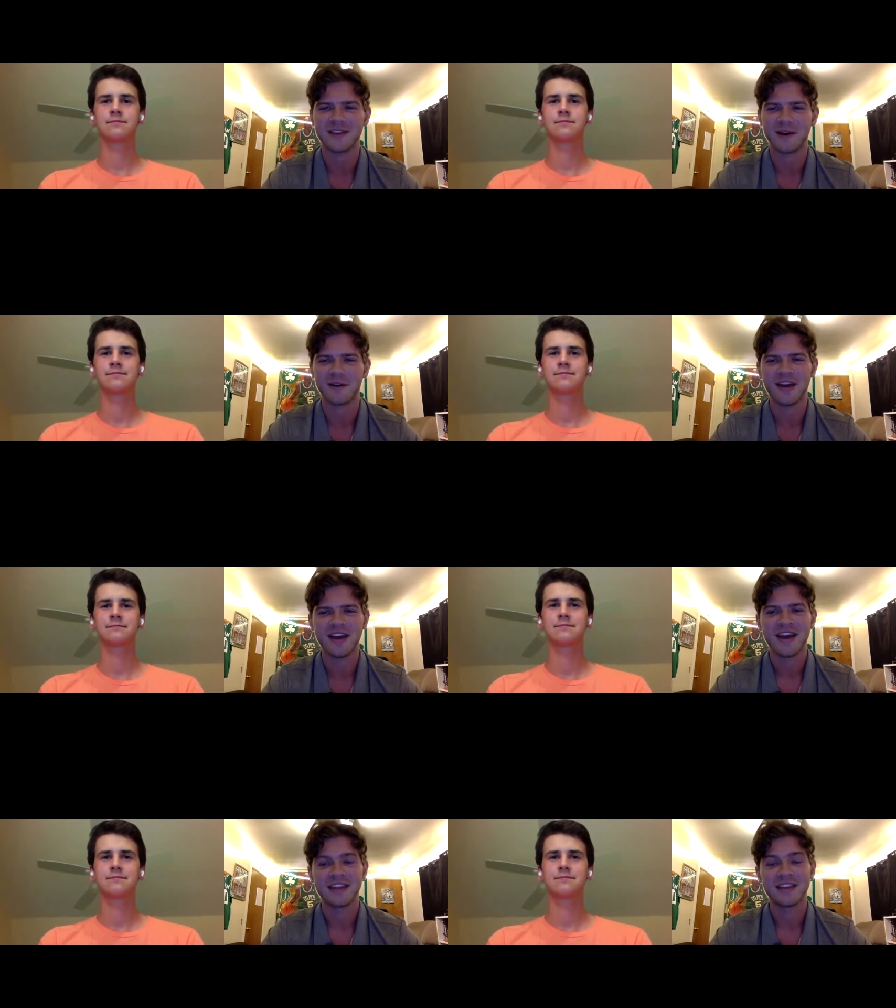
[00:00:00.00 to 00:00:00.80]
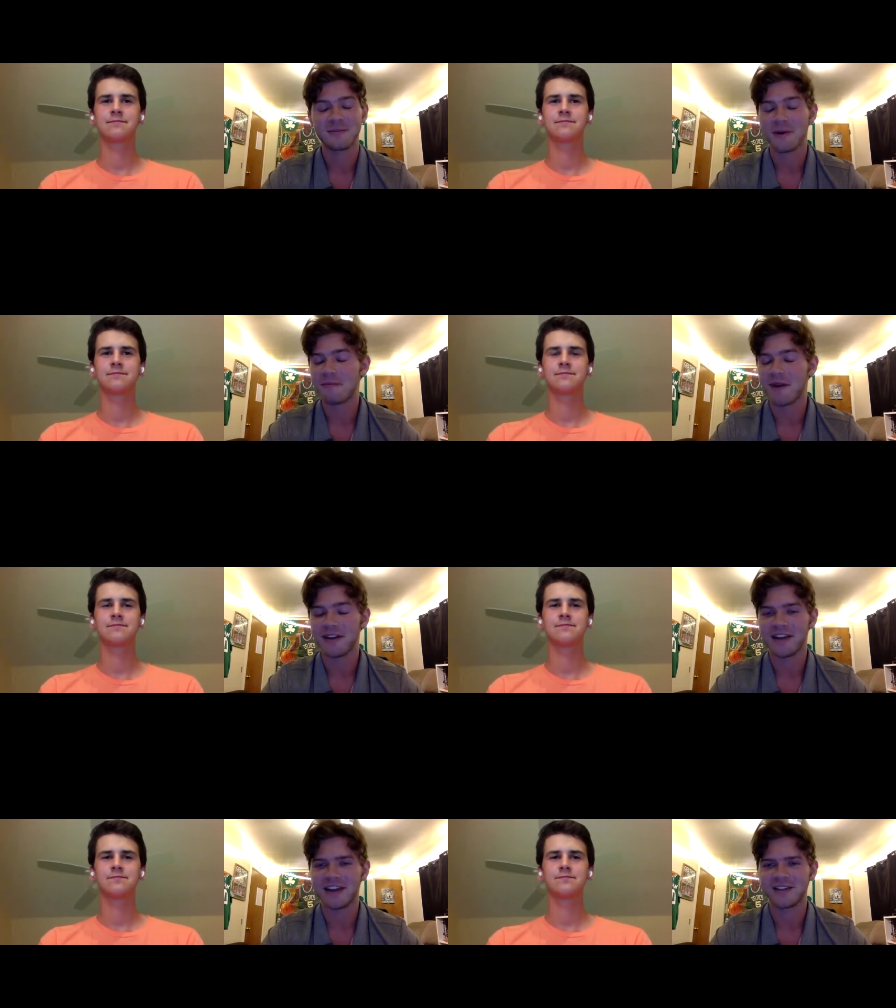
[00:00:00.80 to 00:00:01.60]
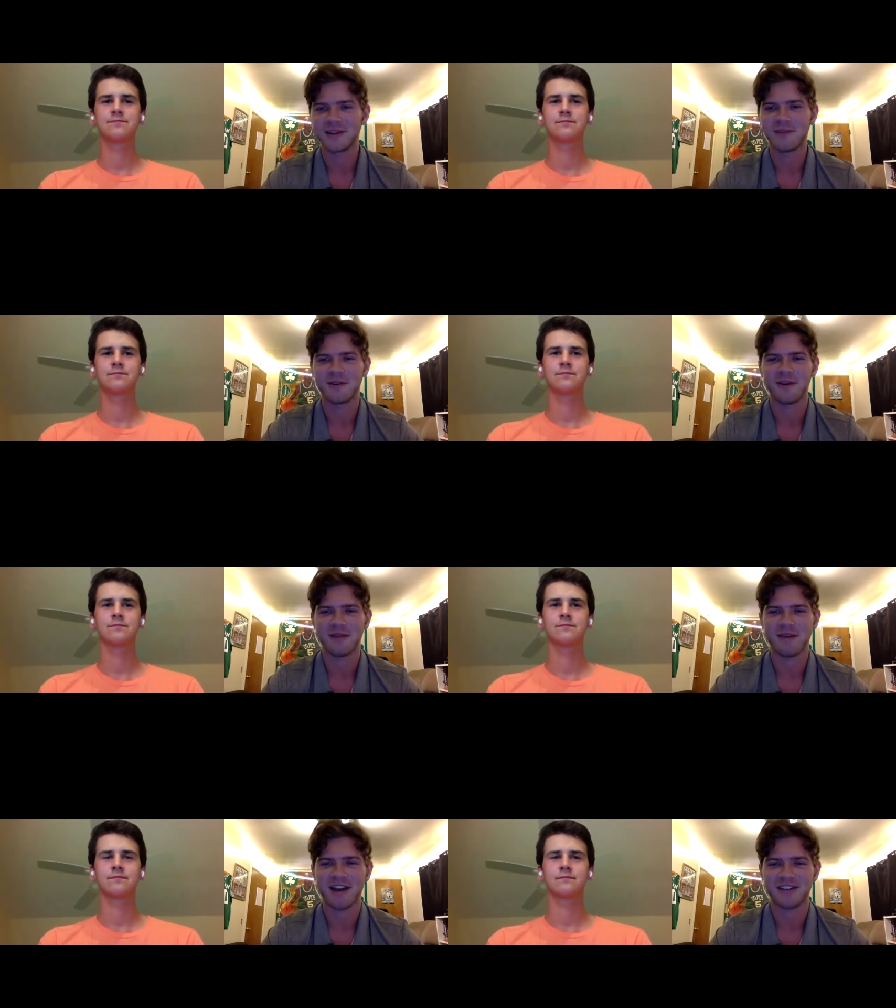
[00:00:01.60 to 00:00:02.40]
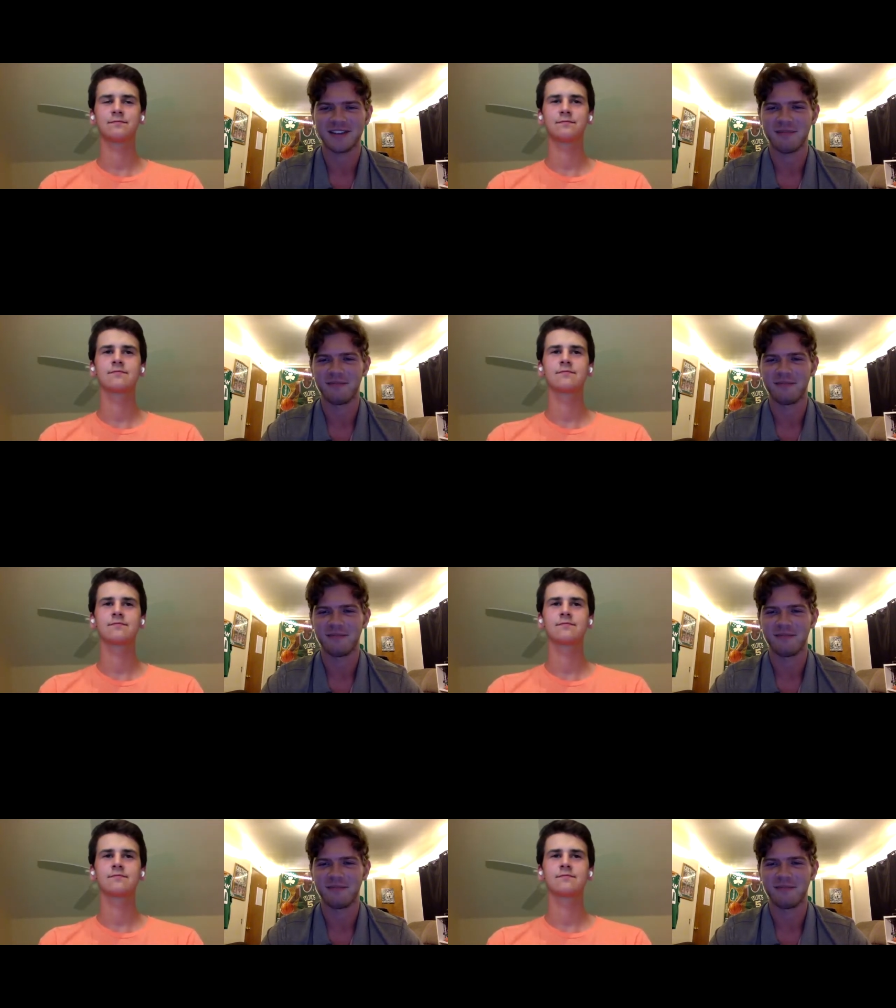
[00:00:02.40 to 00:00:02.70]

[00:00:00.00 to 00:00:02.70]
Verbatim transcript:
Speaker 1: So this one Monday should be a great matchup.